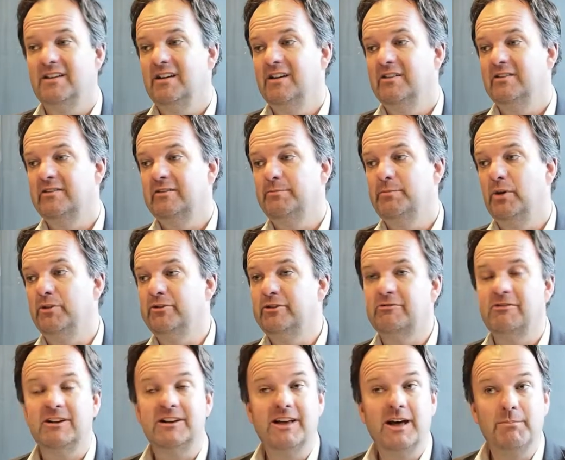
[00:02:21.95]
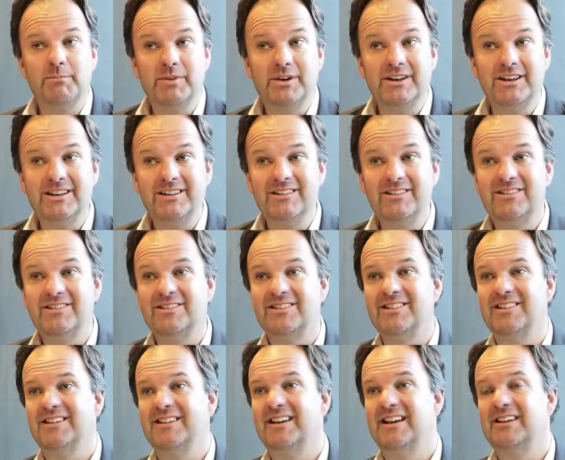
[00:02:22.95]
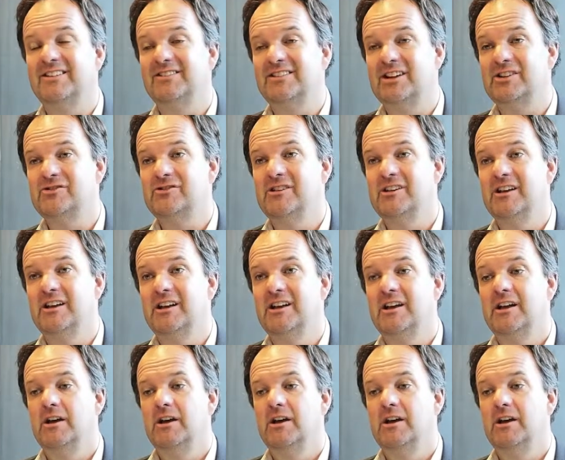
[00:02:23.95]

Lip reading: sponsoring companies, etc.